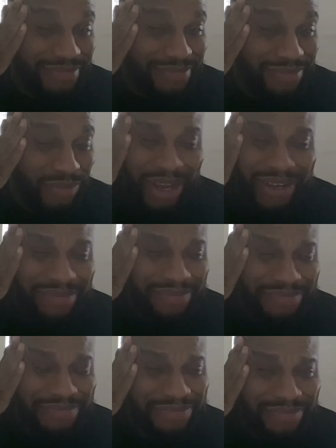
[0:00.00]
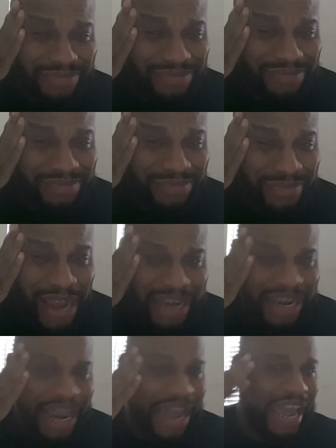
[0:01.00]
What?
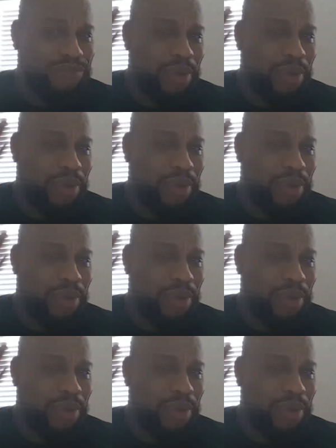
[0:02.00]
Like, have you